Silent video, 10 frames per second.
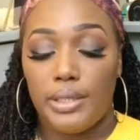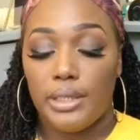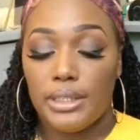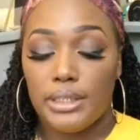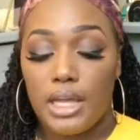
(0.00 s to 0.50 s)

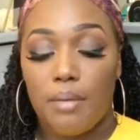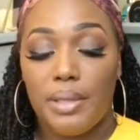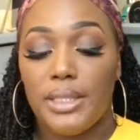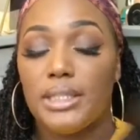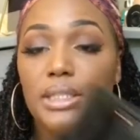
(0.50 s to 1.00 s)
It does
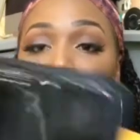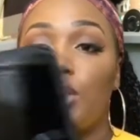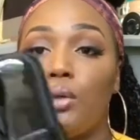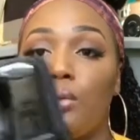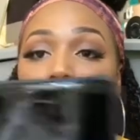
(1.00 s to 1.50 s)
come in this
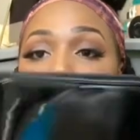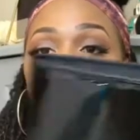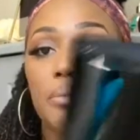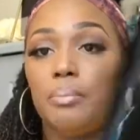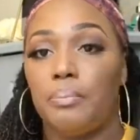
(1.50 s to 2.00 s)
little cute
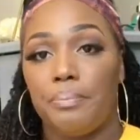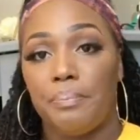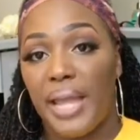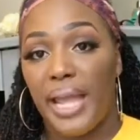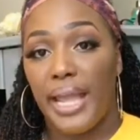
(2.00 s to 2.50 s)
little
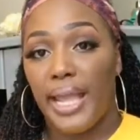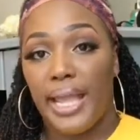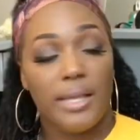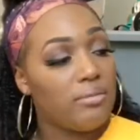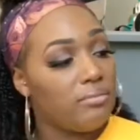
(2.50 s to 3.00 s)

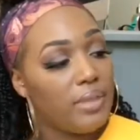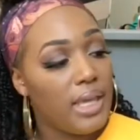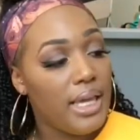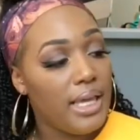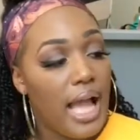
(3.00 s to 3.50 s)
bag
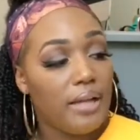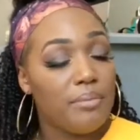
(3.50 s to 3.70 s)
thing